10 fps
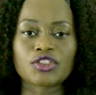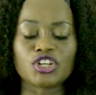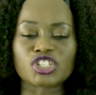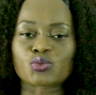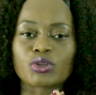
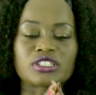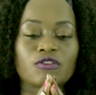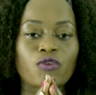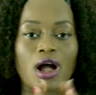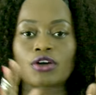They're just willing to
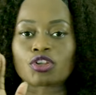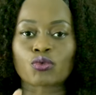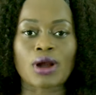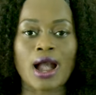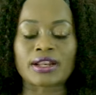follow the
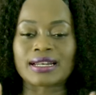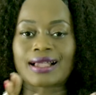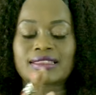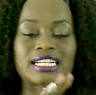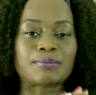crowd and
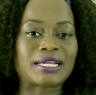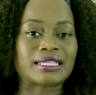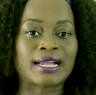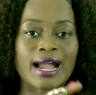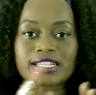not think about
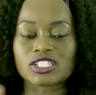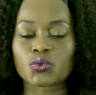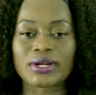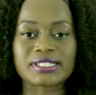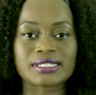the
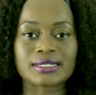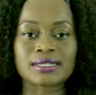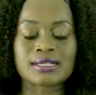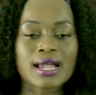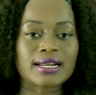
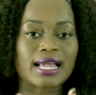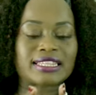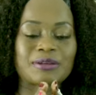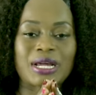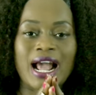consequences, not
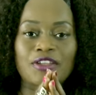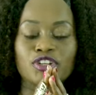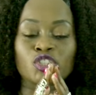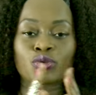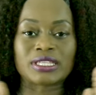think about how
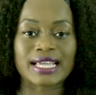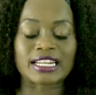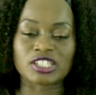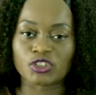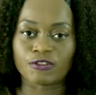they're treating
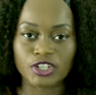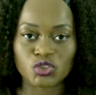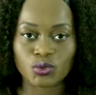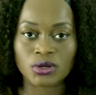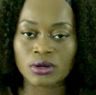that
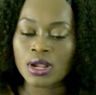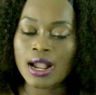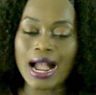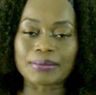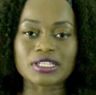individual.
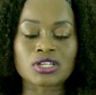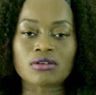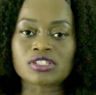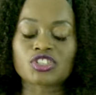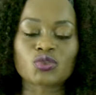I mean, this
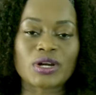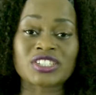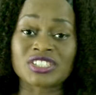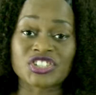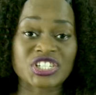whole
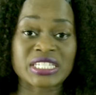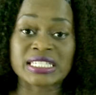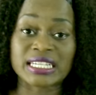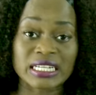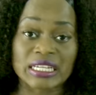situation is
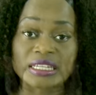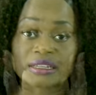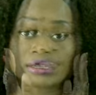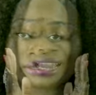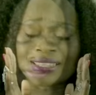just
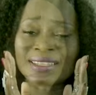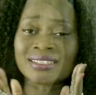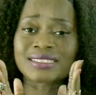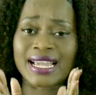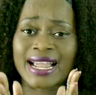sickening. At the end
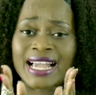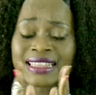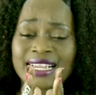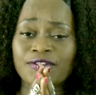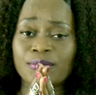of the day, I
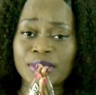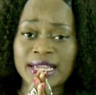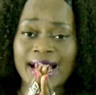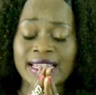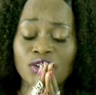think for
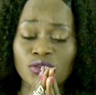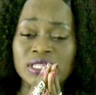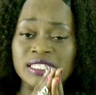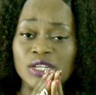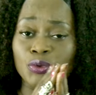me, I can
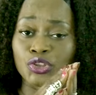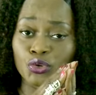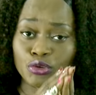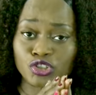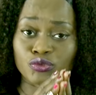only stick with
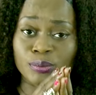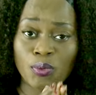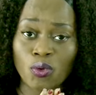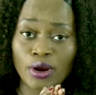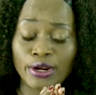the original
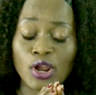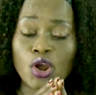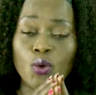report